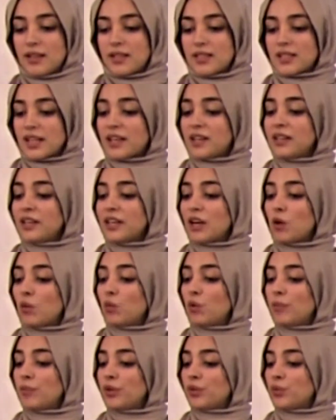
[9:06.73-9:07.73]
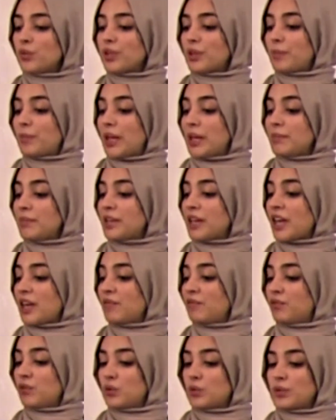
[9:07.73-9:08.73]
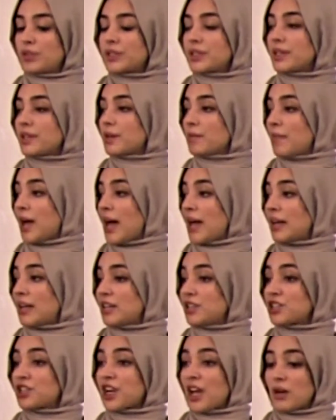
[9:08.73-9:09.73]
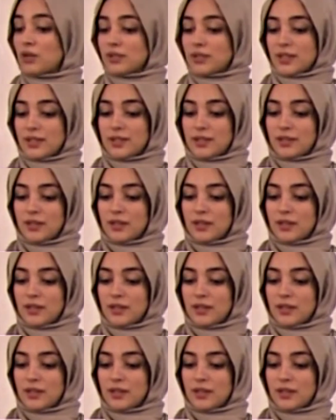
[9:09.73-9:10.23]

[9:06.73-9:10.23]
Suddenly, a woman with a baby came forward to the man and shouted,